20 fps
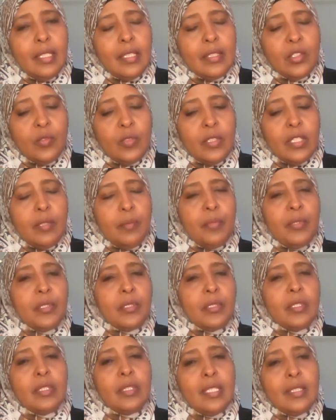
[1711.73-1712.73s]
that's very
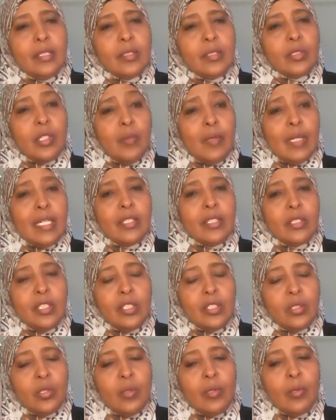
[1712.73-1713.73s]
important that Somalis
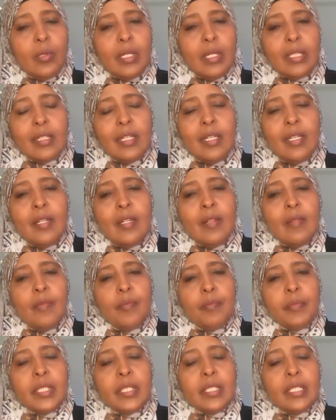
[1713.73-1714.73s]
need to look at,
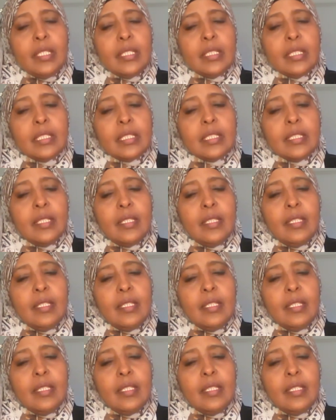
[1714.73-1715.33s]
because